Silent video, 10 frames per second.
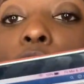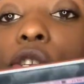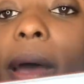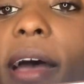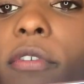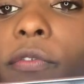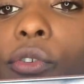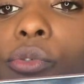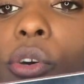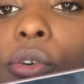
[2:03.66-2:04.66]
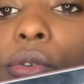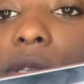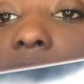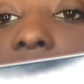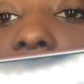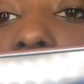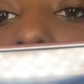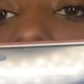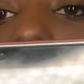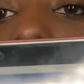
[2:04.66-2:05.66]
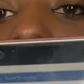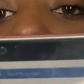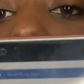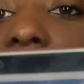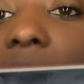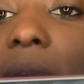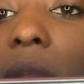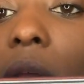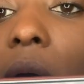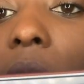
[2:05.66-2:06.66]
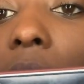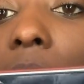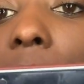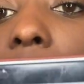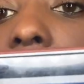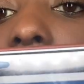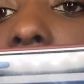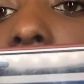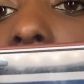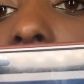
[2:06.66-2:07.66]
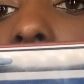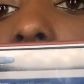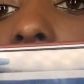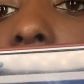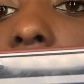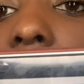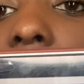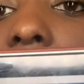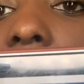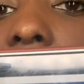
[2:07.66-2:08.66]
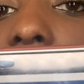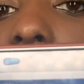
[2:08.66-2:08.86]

So I have a few notes there, and then this